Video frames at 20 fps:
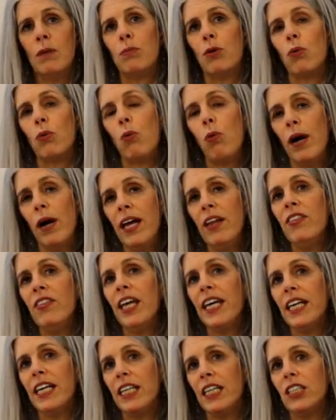But when
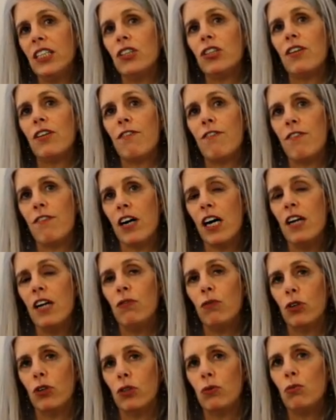they get into the
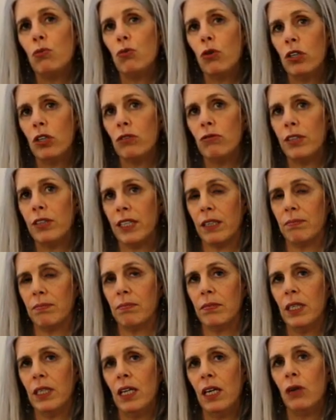5-1-1
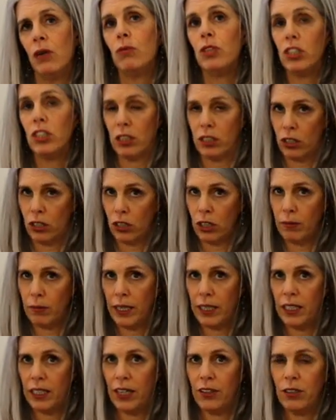rhythm, which I'll talk
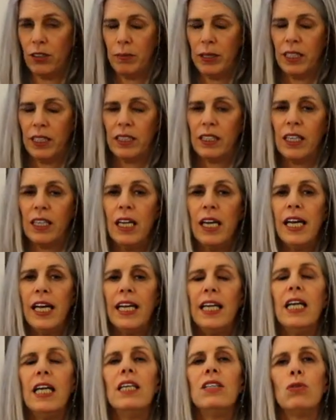about now in a minute,
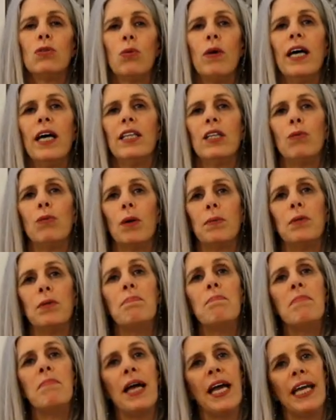is when the
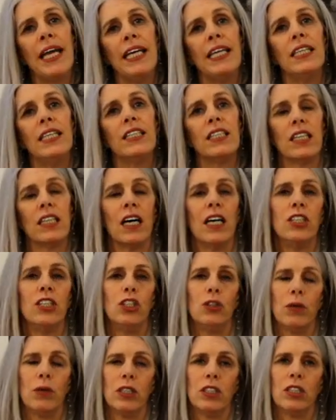woman may decide
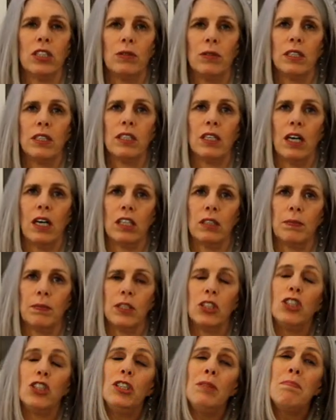she wants to go into the
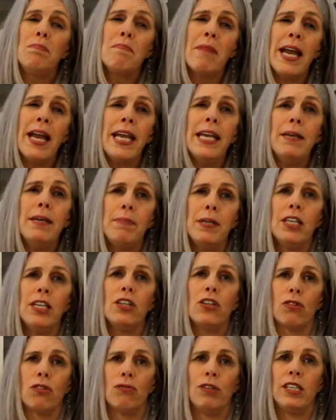hospital. She may be
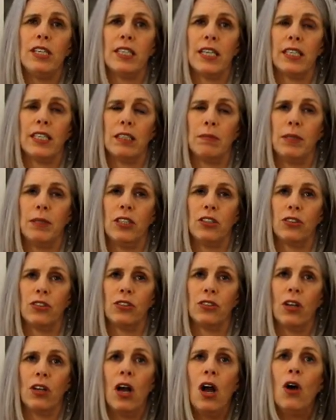3
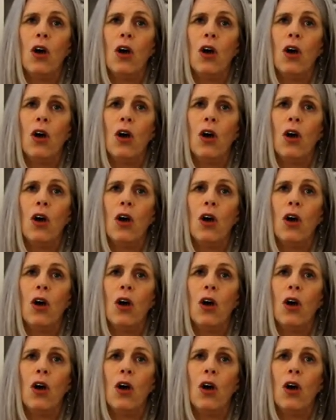centimetres.